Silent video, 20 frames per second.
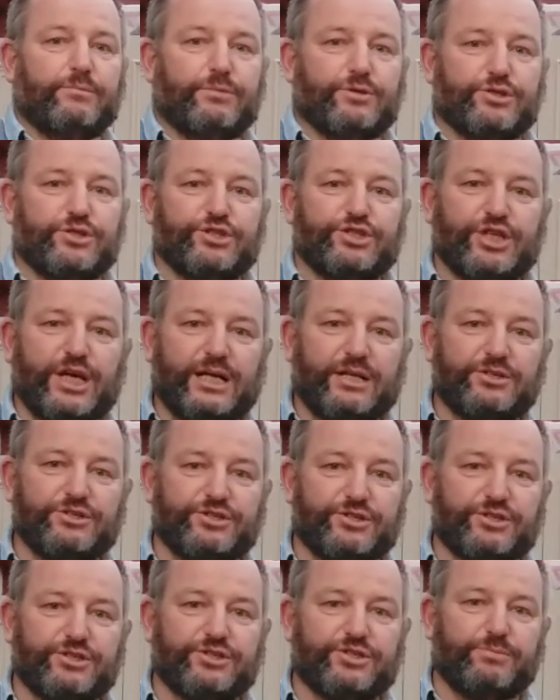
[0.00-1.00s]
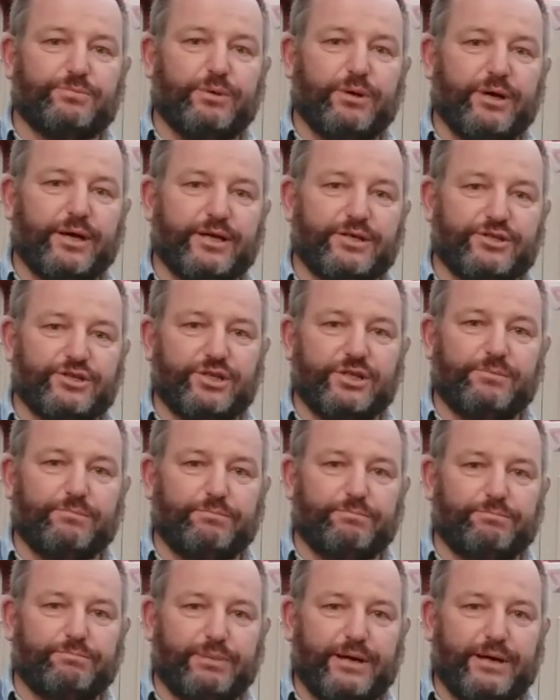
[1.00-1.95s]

but she challenged us to buy a cheap